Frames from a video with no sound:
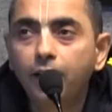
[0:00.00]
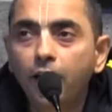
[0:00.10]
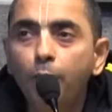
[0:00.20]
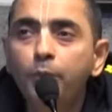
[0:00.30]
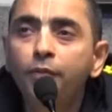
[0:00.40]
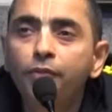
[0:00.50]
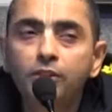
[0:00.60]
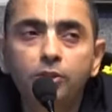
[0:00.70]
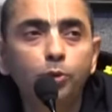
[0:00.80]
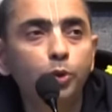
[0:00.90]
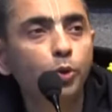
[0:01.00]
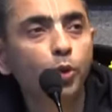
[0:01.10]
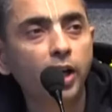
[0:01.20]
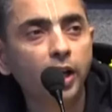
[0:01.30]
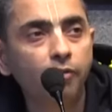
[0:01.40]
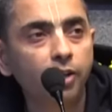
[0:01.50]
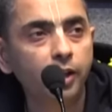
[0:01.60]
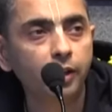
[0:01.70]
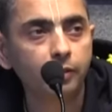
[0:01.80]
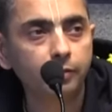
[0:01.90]
How many of us do yoga every
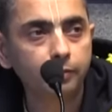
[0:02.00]
day?